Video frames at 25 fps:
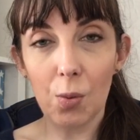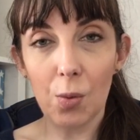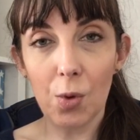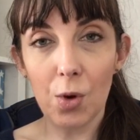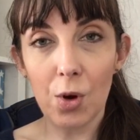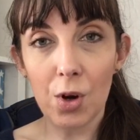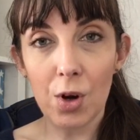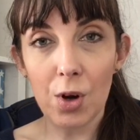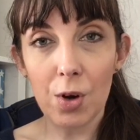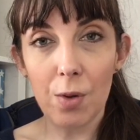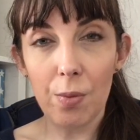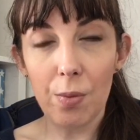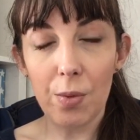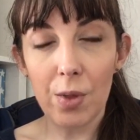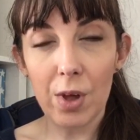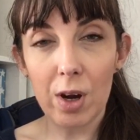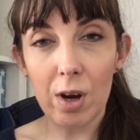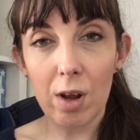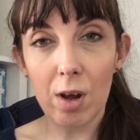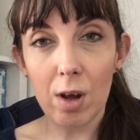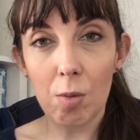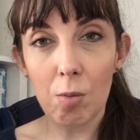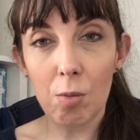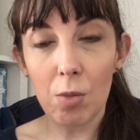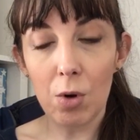one
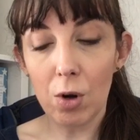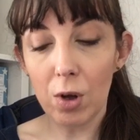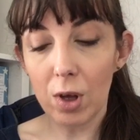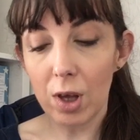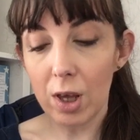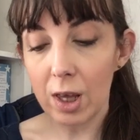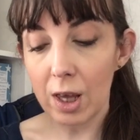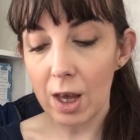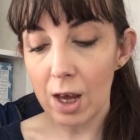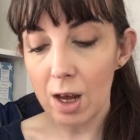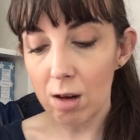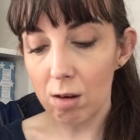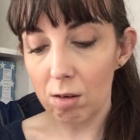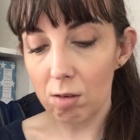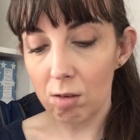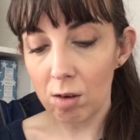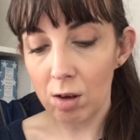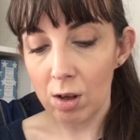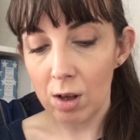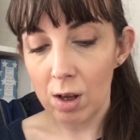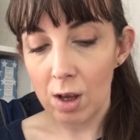that I'm looking at.